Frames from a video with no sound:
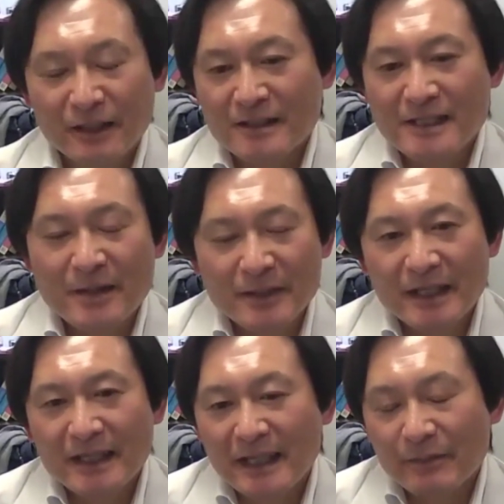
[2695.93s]

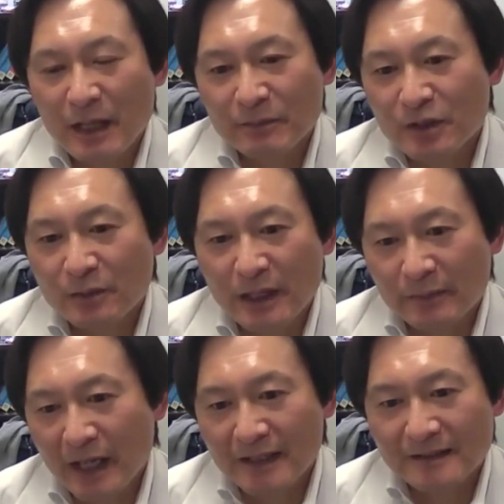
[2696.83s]
something came up to my
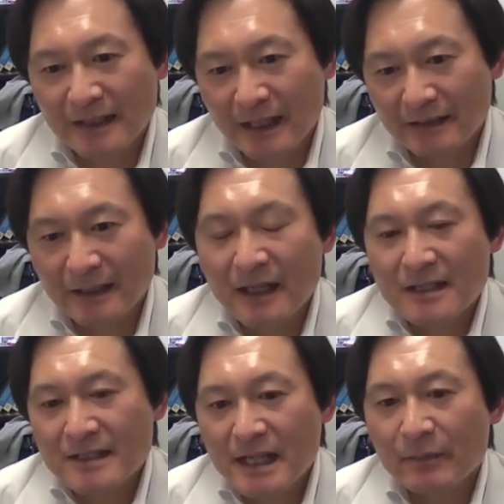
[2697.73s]
mind that
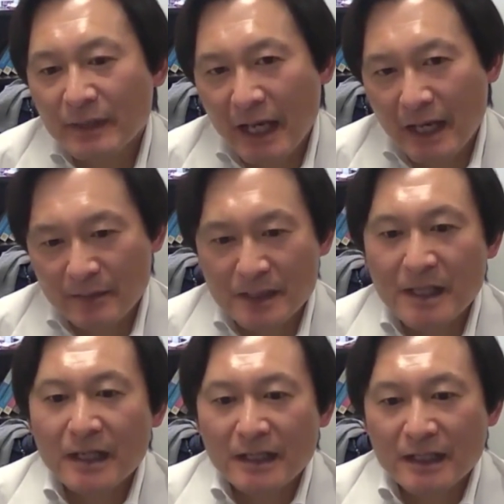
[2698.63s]
sometimes
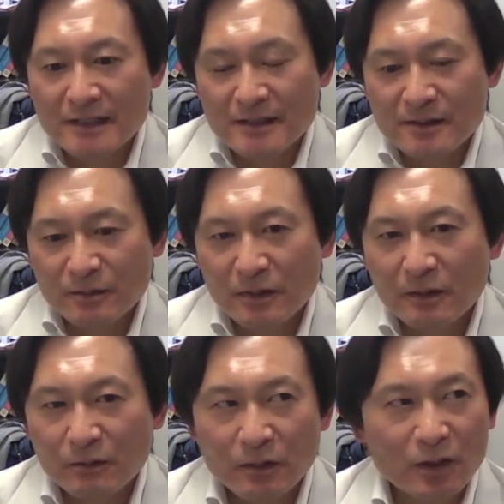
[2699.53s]
it's,
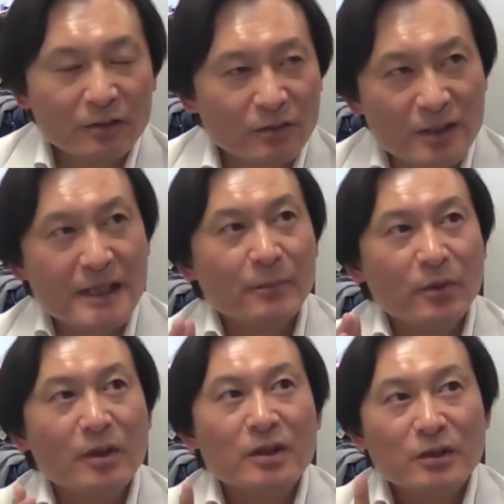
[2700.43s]
well, for
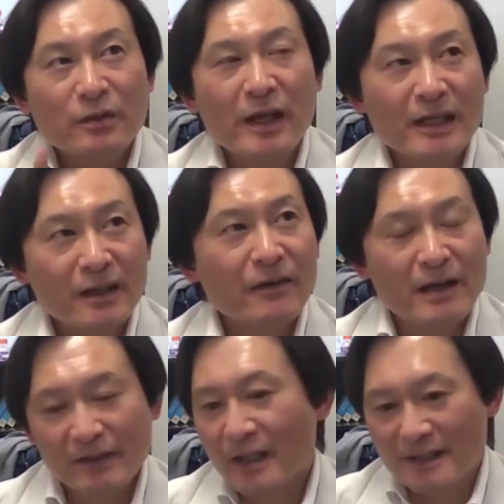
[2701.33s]
example,
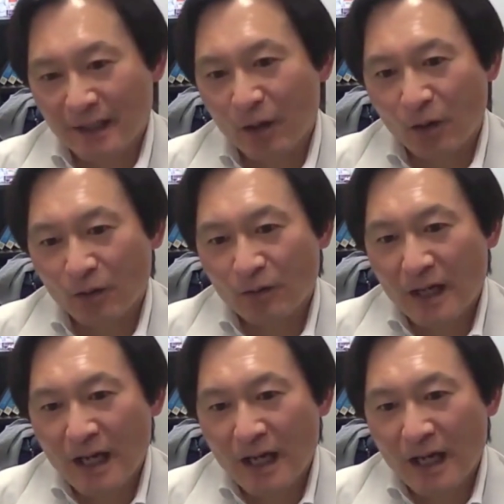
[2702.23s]
25 years ago,